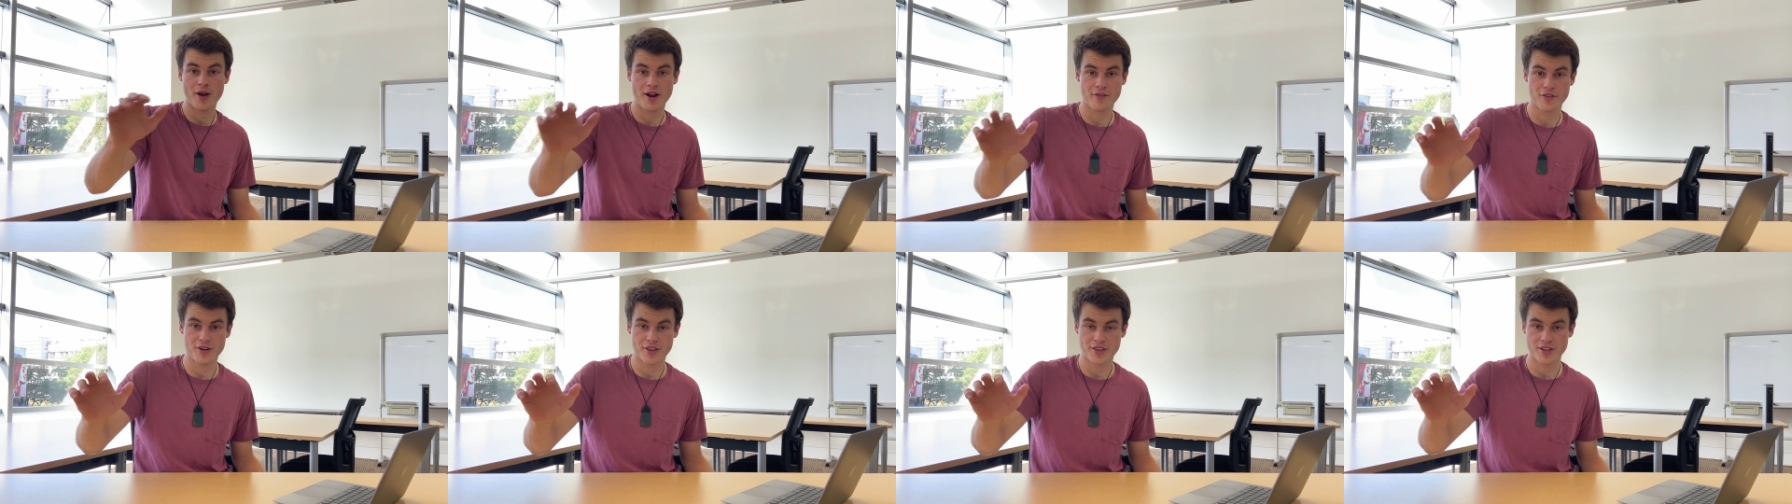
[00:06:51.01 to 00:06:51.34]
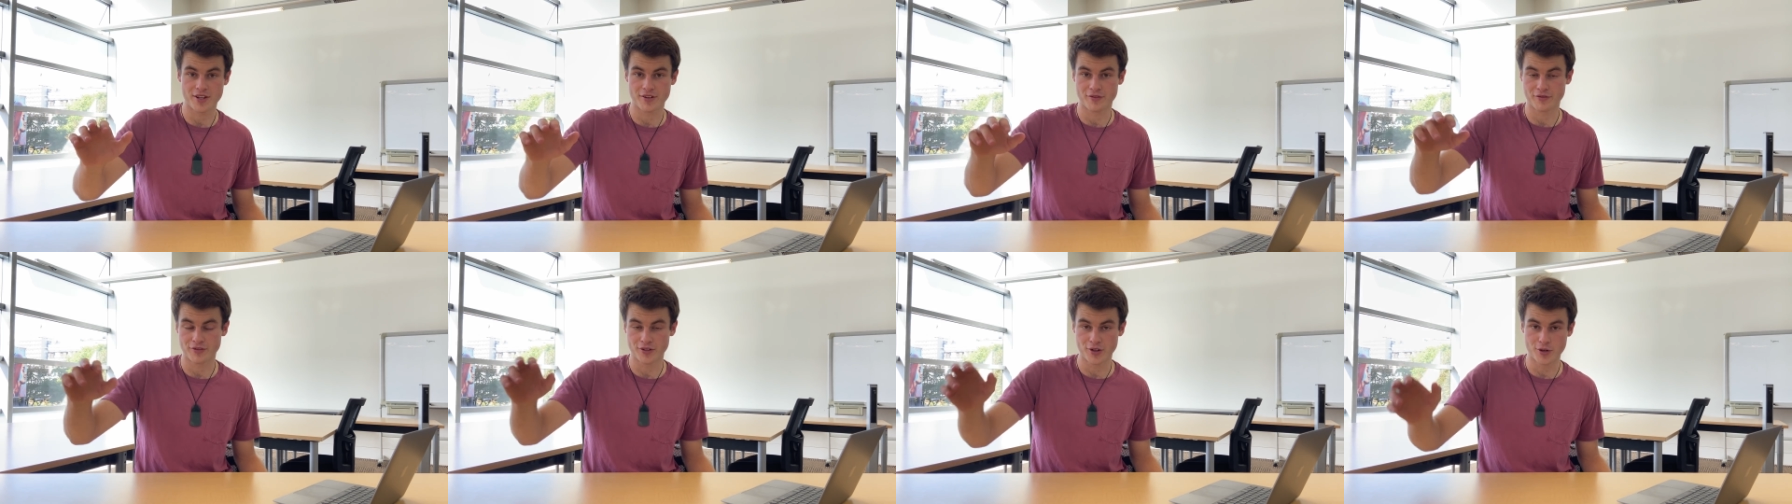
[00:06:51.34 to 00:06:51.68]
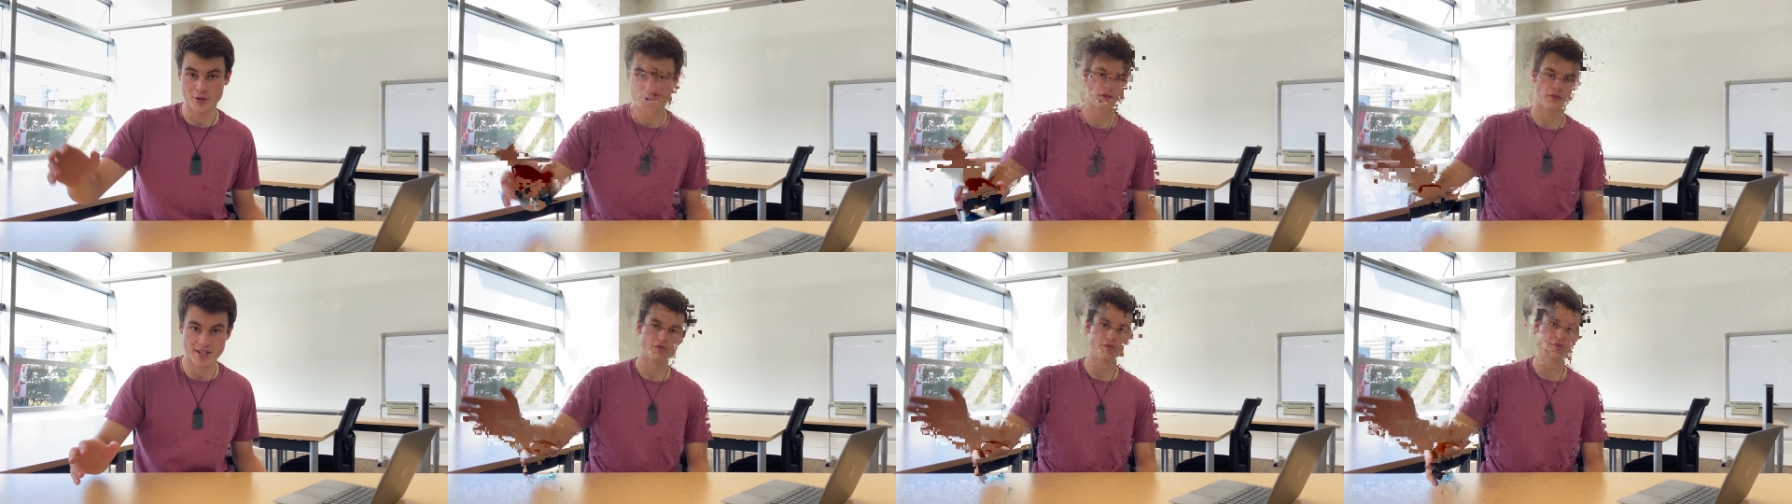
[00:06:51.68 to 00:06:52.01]
everything
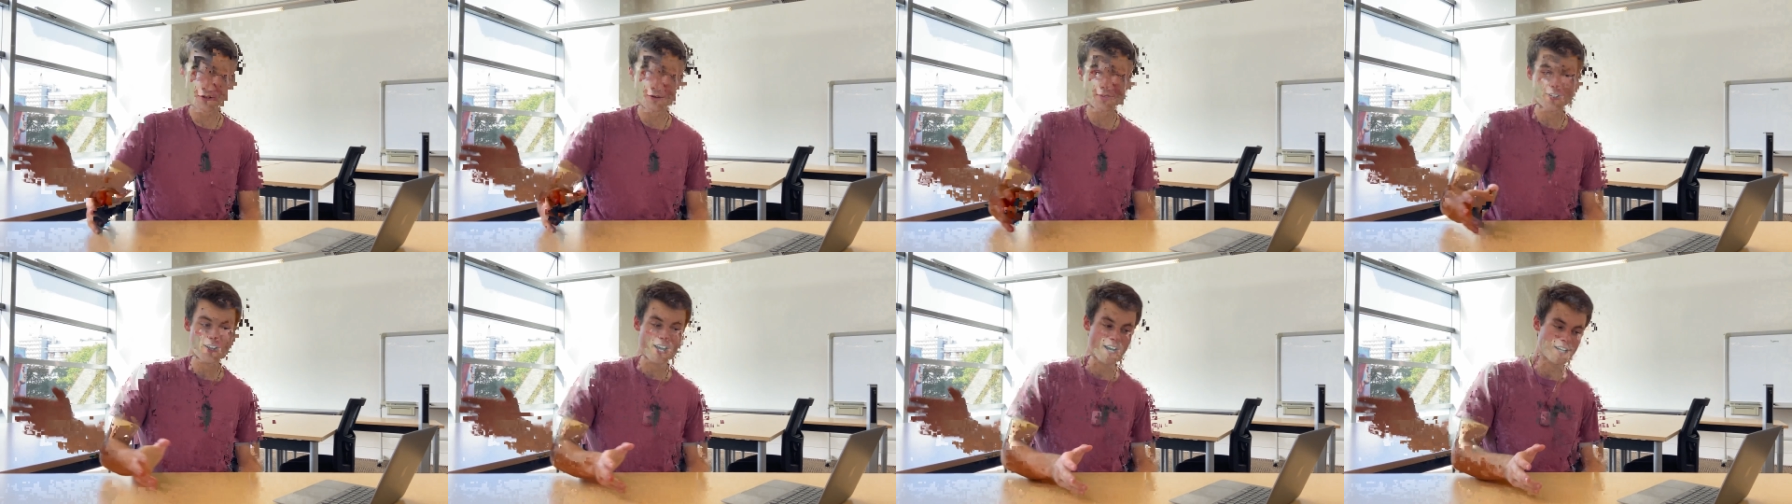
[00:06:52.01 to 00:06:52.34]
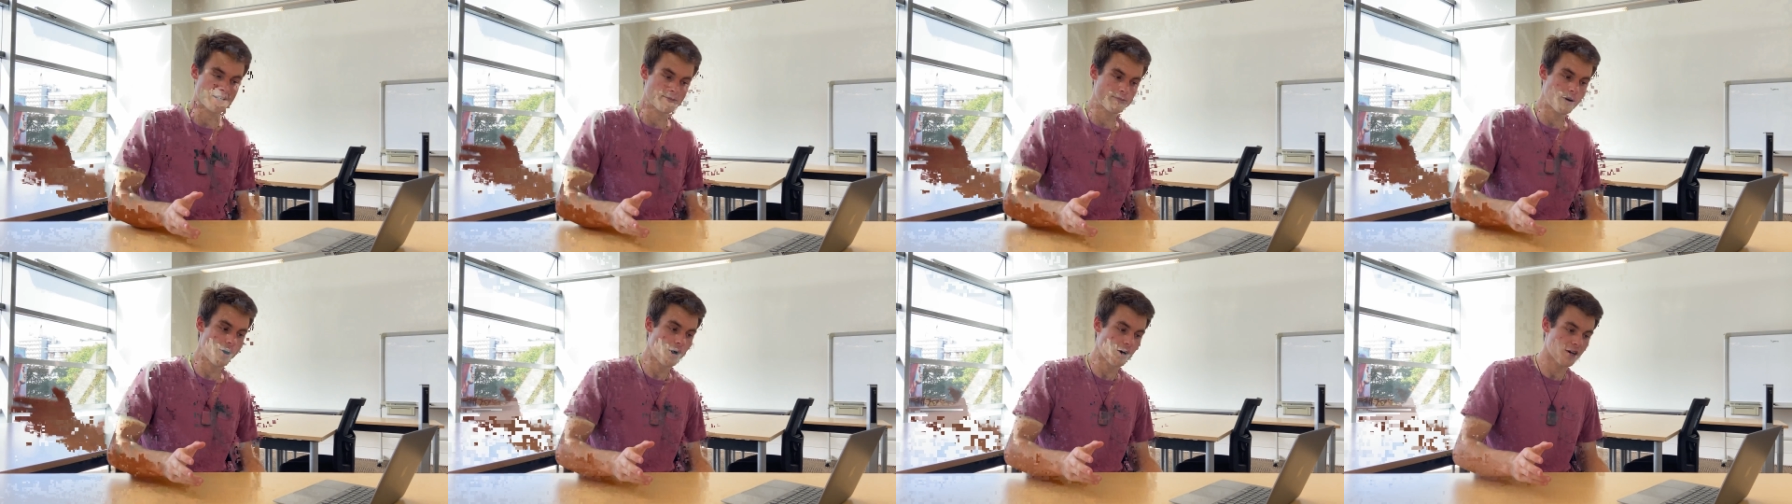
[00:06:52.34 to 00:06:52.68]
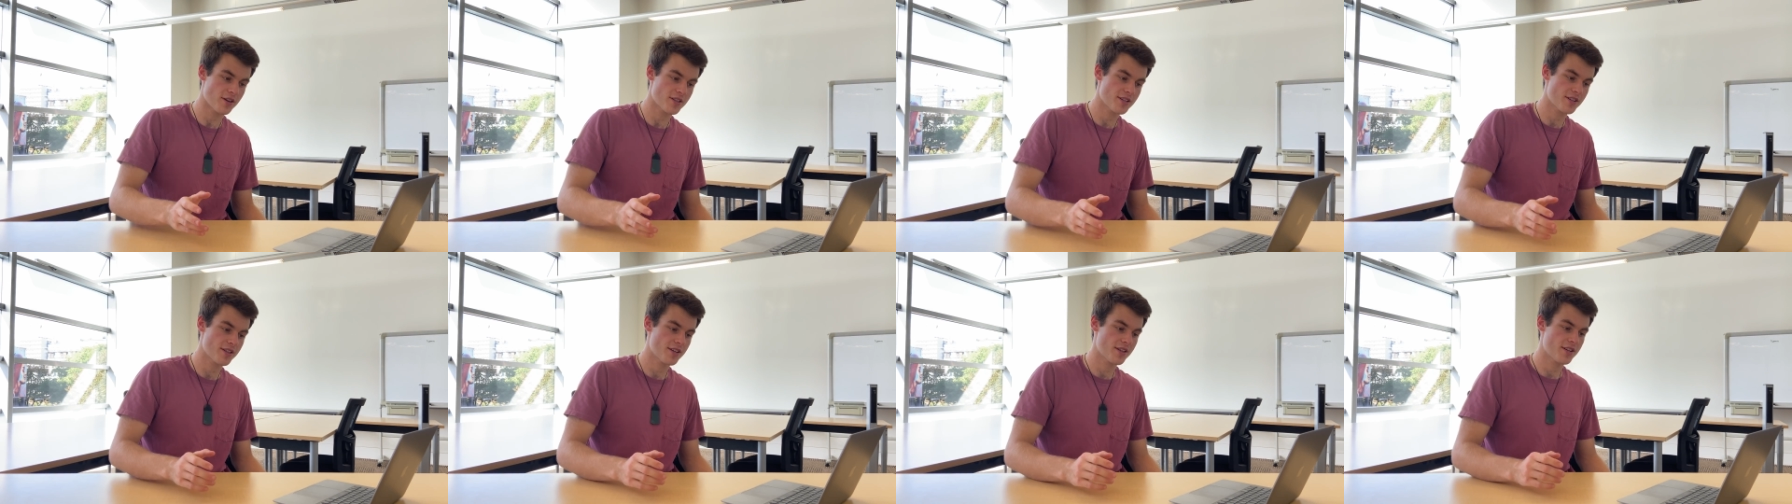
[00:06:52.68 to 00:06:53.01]
flows into the next
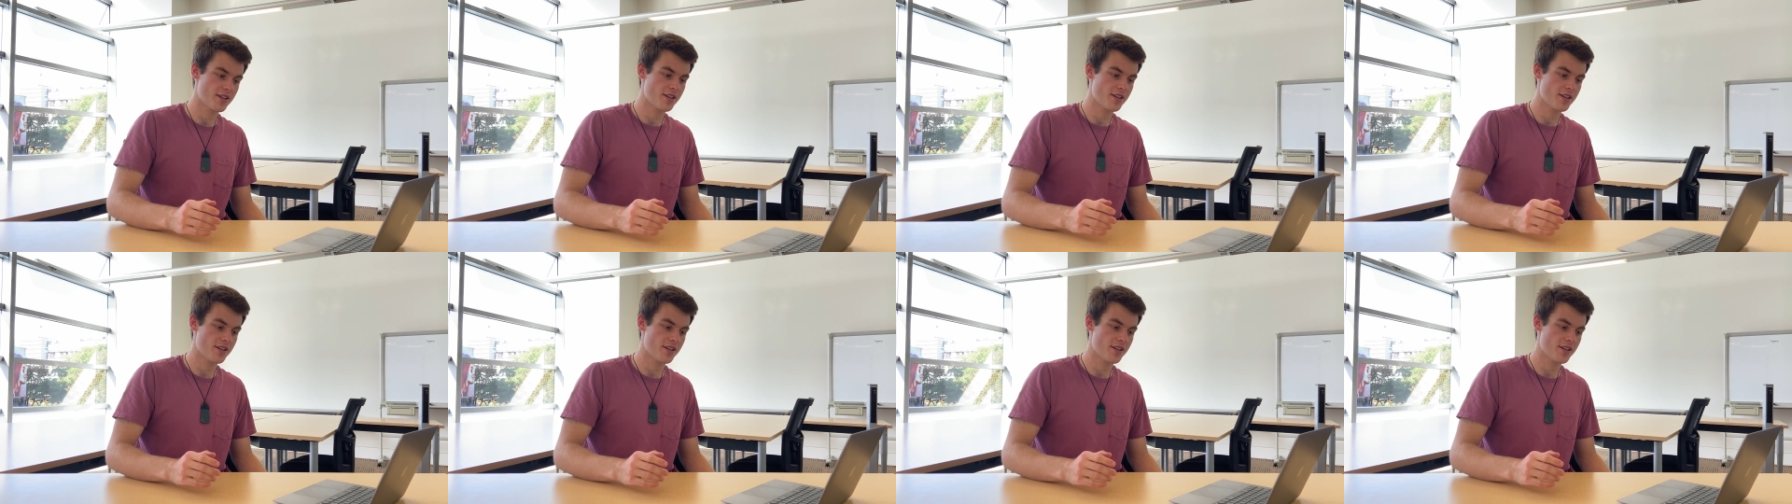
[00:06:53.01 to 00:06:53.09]
part.